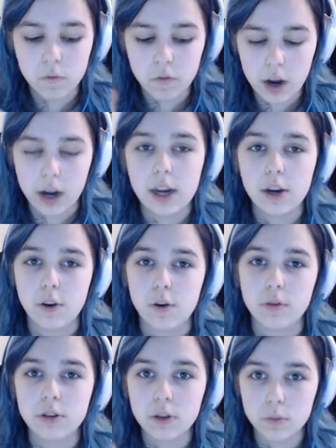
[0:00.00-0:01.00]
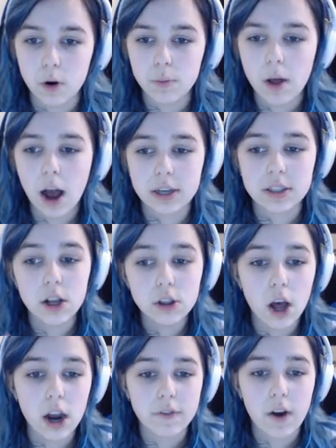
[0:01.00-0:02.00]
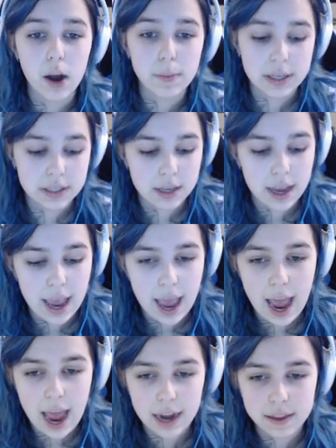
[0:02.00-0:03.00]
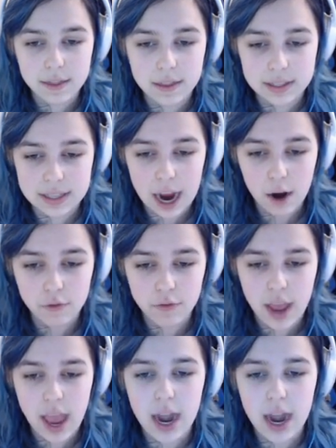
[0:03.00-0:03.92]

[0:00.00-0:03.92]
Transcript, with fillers: very new to Roblox, a lot of obbies had this outfit.